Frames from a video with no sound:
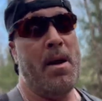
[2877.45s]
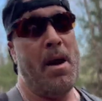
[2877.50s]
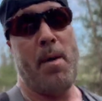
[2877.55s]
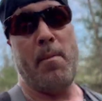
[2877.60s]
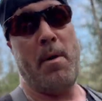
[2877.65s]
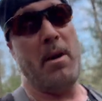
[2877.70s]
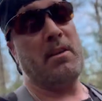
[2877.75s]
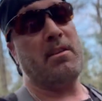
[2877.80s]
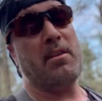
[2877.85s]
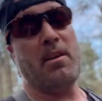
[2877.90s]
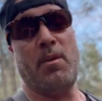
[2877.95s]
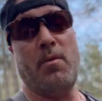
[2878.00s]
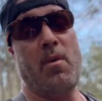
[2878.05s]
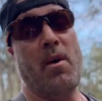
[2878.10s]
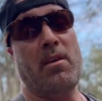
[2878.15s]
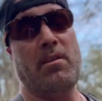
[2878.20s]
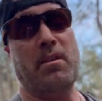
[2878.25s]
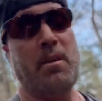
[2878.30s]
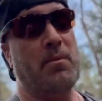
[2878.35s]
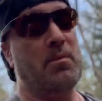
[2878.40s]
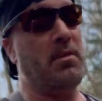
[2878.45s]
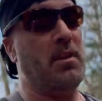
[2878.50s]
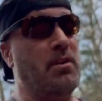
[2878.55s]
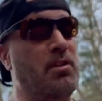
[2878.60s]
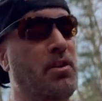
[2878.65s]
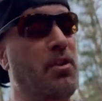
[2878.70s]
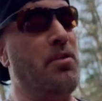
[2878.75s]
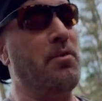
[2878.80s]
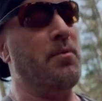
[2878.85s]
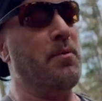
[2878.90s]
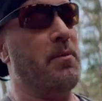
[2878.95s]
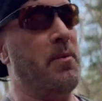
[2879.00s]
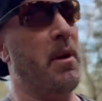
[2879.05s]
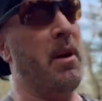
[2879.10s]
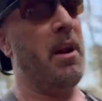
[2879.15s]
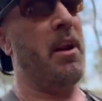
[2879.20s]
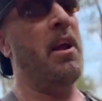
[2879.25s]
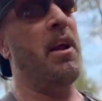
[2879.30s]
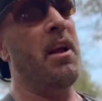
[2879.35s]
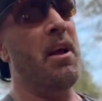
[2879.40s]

I basically walked up and said, "Excuse me, man,"